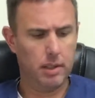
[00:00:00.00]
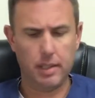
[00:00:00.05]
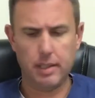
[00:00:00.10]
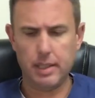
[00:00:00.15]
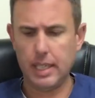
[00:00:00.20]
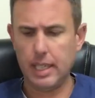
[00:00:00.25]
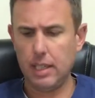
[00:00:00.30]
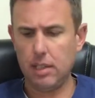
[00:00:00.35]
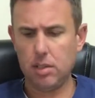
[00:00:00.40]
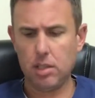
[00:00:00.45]
The
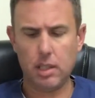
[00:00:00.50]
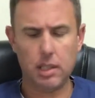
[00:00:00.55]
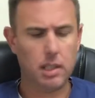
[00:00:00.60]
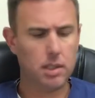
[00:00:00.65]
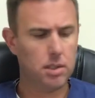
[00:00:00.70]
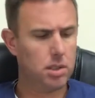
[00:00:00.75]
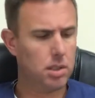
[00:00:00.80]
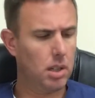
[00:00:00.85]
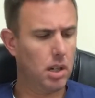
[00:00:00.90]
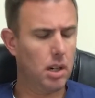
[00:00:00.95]
knee's going to
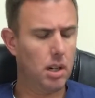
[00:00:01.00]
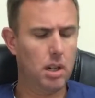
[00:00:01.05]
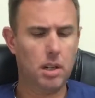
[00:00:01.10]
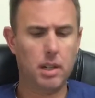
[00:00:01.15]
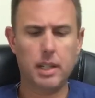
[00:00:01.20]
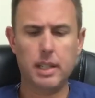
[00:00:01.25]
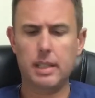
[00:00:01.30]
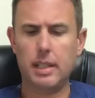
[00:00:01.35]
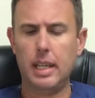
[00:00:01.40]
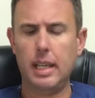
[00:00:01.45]
start
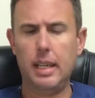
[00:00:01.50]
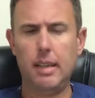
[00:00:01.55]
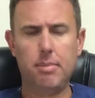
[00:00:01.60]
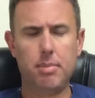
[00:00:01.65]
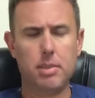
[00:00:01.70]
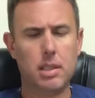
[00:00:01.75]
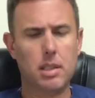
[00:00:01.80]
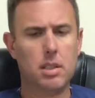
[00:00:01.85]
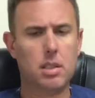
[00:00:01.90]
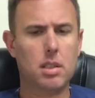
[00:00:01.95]
hurting, the
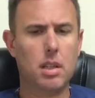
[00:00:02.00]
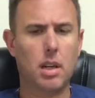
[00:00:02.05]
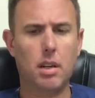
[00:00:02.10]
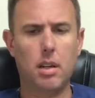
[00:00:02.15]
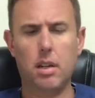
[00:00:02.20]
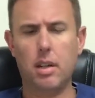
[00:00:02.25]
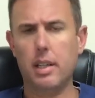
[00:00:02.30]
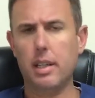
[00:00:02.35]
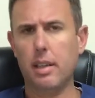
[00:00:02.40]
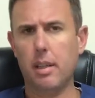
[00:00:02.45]
hip's going to start
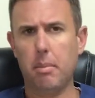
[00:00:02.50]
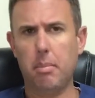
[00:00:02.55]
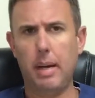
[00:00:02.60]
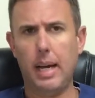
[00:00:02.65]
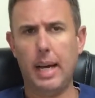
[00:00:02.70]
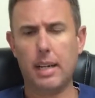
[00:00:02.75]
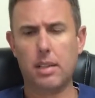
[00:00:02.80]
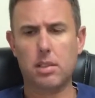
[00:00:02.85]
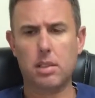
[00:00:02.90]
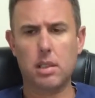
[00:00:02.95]
hurting, the
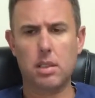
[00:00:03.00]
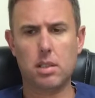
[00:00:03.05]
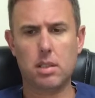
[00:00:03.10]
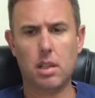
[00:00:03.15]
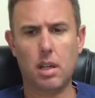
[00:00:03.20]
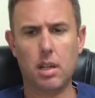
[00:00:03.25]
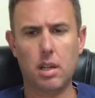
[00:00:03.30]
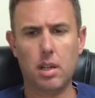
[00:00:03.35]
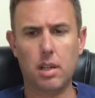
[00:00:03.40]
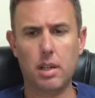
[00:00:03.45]
back's going to
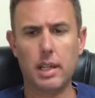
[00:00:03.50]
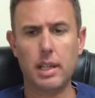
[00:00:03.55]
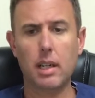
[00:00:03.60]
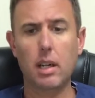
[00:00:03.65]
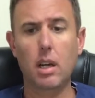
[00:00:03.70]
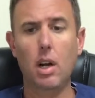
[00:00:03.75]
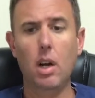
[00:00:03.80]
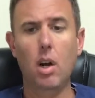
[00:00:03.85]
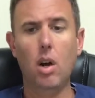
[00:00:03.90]
start hurting.